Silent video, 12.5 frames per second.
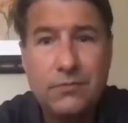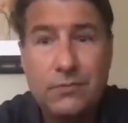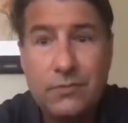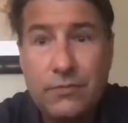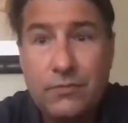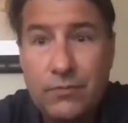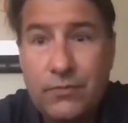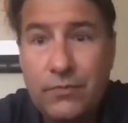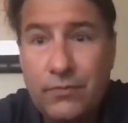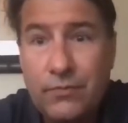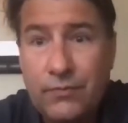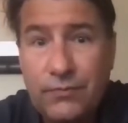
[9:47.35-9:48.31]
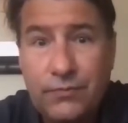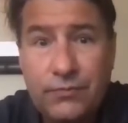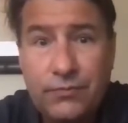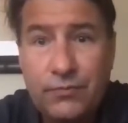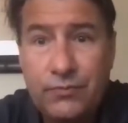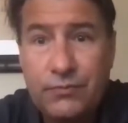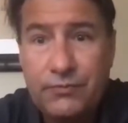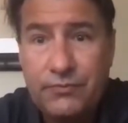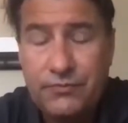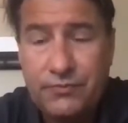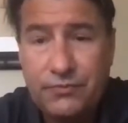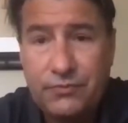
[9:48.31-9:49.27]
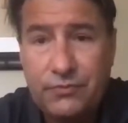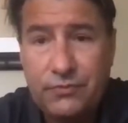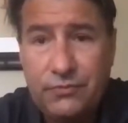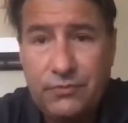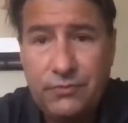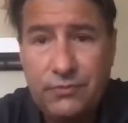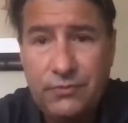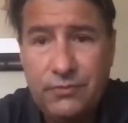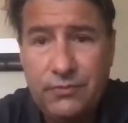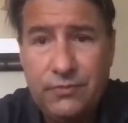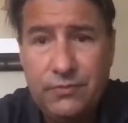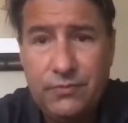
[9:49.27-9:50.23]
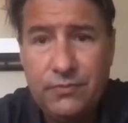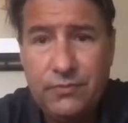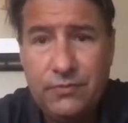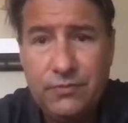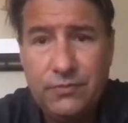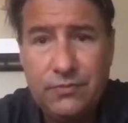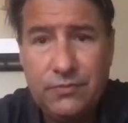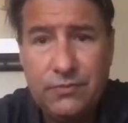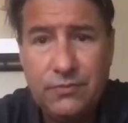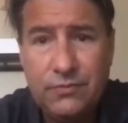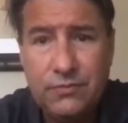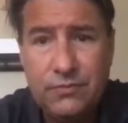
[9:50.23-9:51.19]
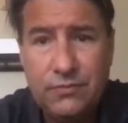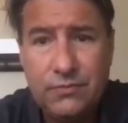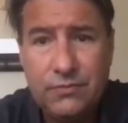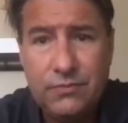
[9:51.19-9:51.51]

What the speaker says: The person shown says nothing.